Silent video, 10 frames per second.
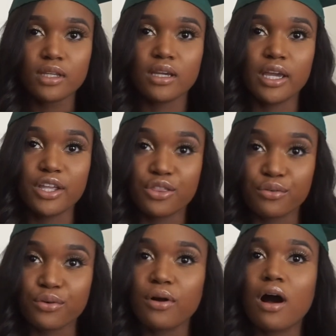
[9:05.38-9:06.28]
getting
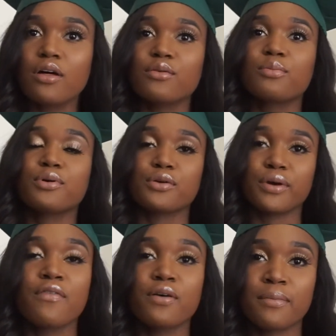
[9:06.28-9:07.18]
through all the
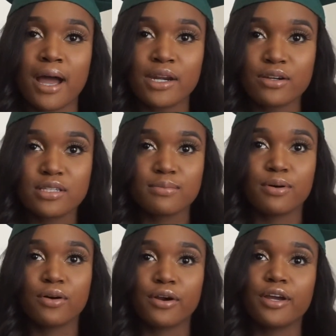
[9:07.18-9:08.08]
prereqs. For my nursing
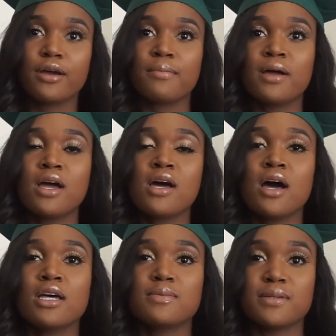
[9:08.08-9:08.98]
program,
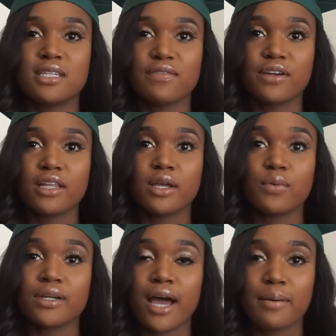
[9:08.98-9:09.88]
specifically
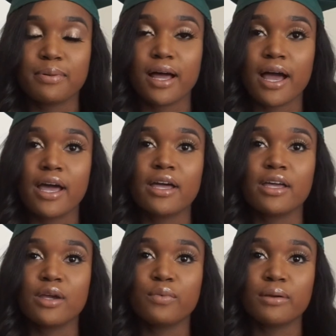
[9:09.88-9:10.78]
when I applied,
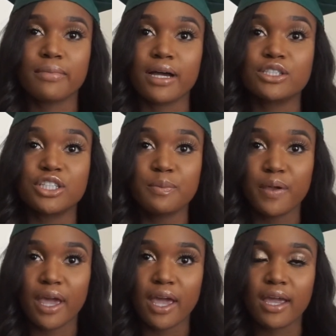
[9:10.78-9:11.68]
it went by
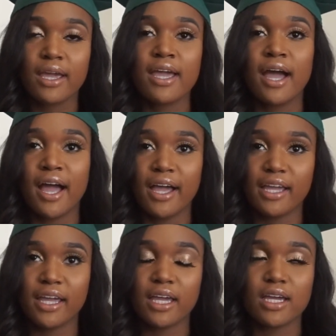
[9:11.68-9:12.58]
GPA
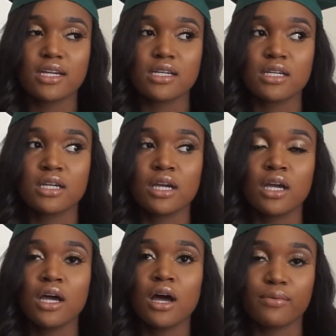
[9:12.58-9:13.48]
and
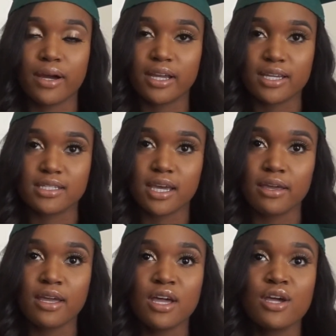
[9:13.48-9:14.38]
write an
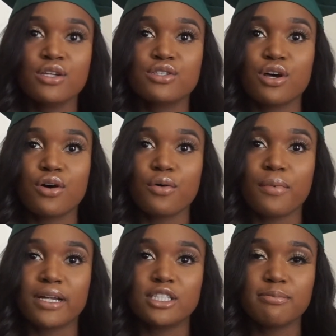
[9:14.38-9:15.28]
essay. So
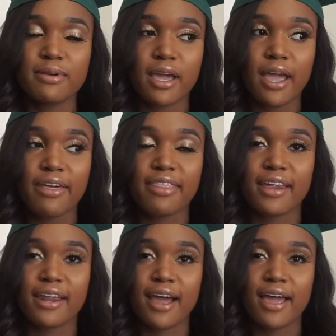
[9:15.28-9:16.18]
my GPA
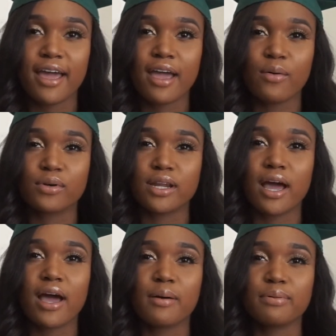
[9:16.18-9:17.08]
that I had when
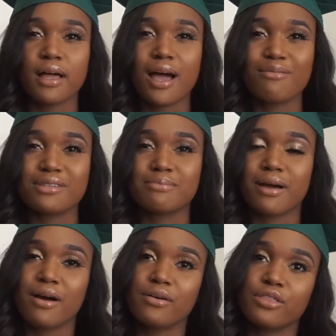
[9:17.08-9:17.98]
I applied was
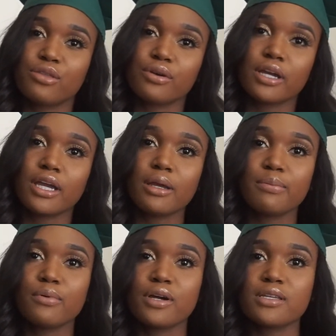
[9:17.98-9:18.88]
about a
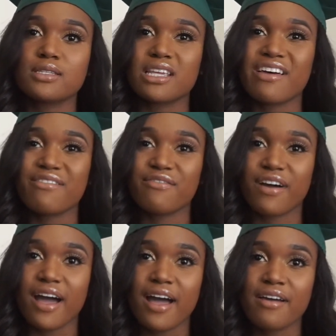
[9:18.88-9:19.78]

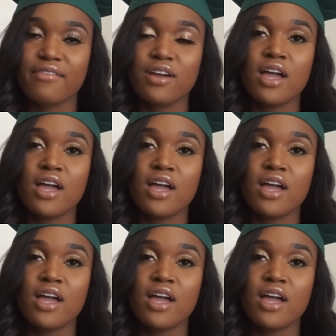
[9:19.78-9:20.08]
3.75,